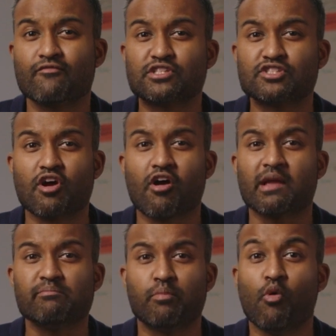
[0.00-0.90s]
for
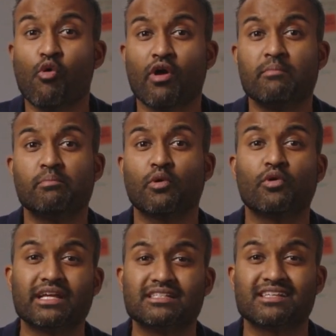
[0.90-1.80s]
time-poor
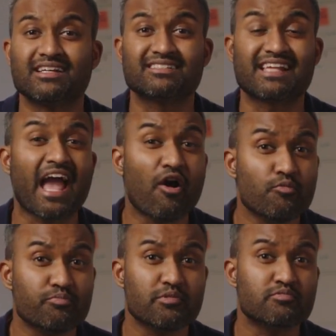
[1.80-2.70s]
employees to
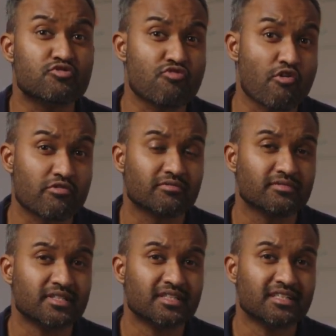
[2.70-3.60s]
help them grow.
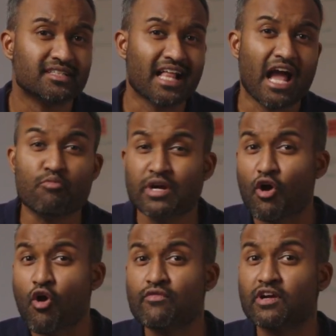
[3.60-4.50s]
And we'd
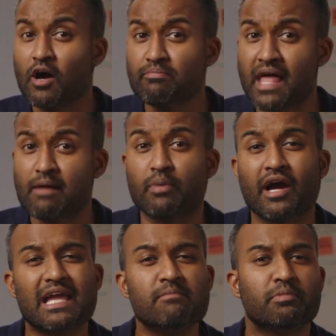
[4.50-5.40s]
overcome that
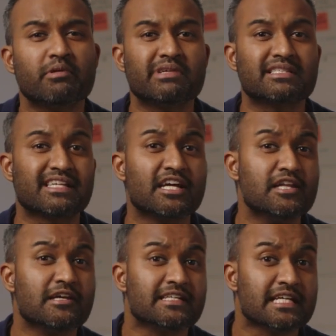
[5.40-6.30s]
by implementing a
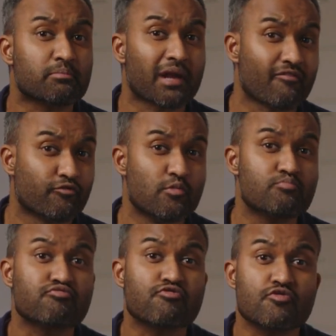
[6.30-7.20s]
learning platform
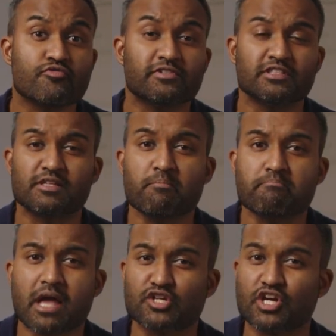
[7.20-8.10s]
proven to
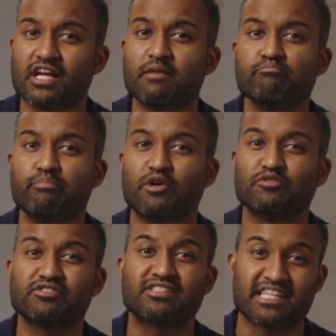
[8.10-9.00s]
measure and
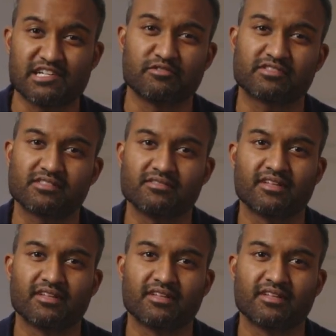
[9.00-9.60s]
build skills.